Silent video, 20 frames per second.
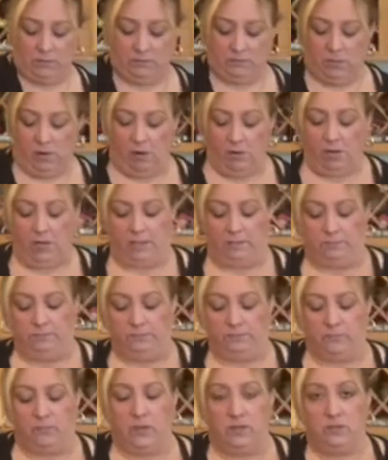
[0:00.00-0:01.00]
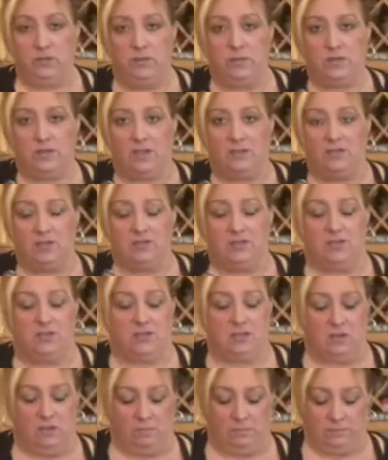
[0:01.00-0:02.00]
Okay, so we've got just
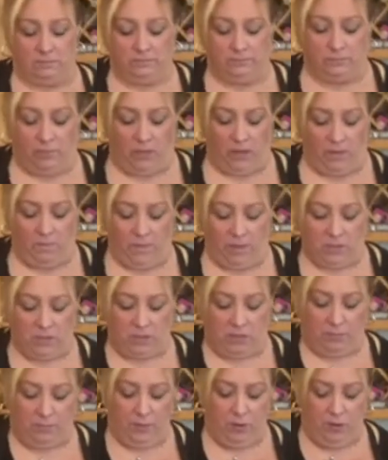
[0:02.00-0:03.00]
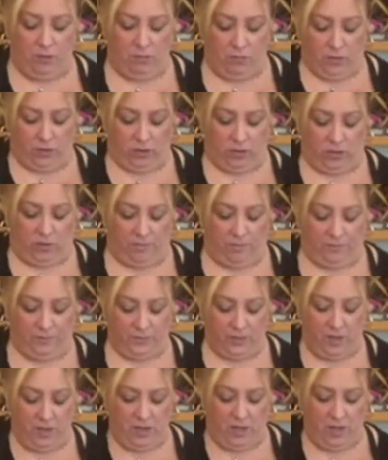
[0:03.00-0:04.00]
this mascarpone with the
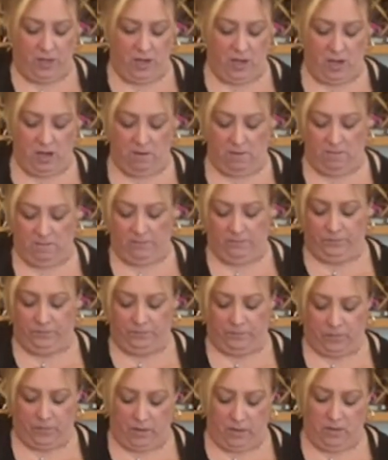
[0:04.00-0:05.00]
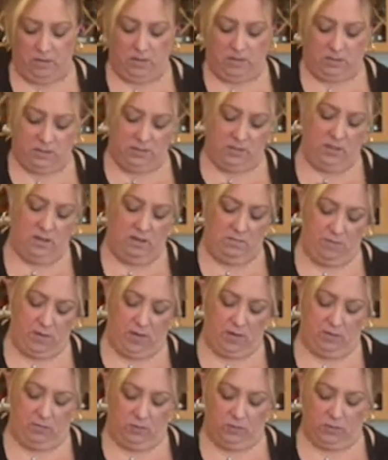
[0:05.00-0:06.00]
honey and the
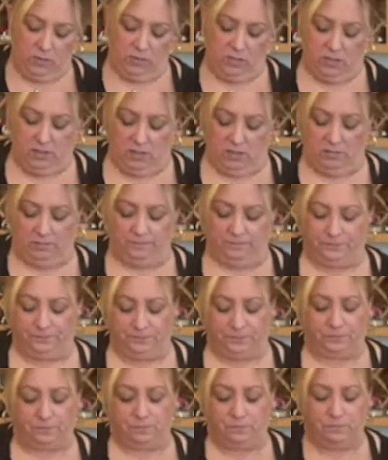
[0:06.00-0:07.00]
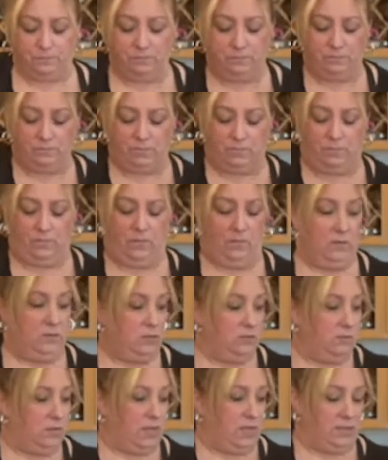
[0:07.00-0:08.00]
cinnamon, and we're just gonna
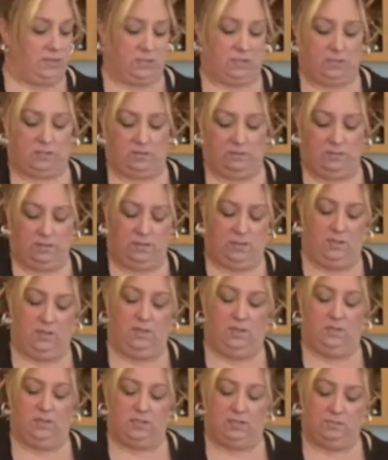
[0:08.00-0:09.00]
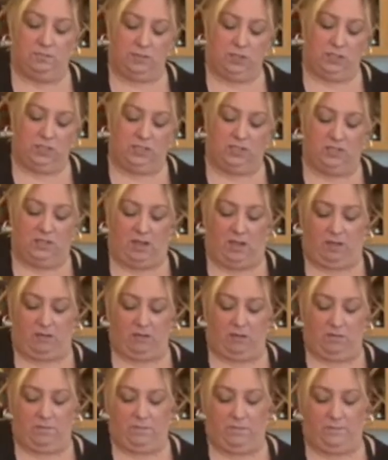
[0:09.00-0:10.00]
do this. Smush it
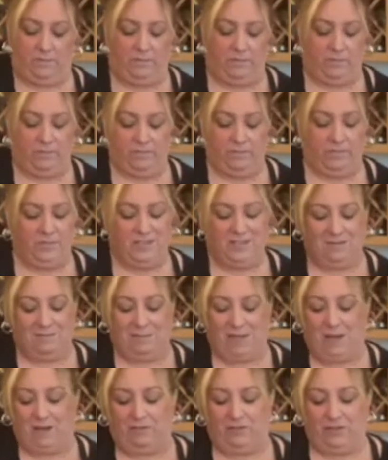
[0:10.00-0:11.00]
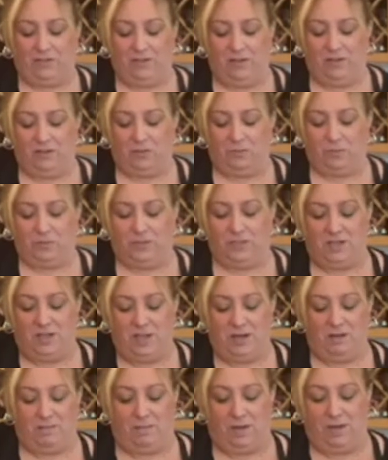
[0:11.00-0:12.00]
together. Doesn't matter if it's
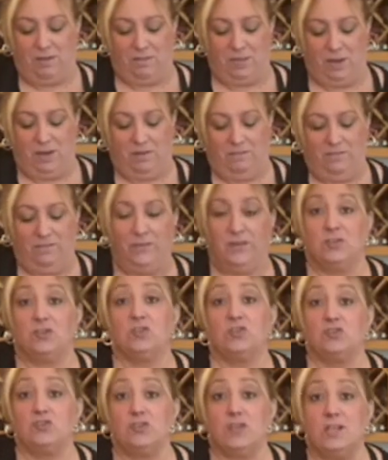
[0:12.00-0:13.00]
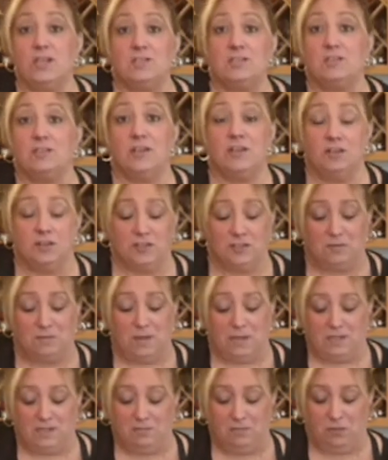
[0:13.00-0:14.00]
100%, it might be streaked a little, just
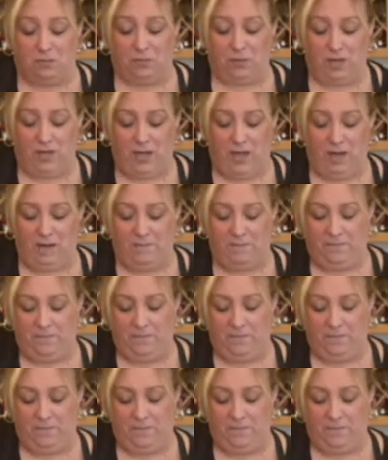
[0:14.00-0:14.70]
makes it more pretty.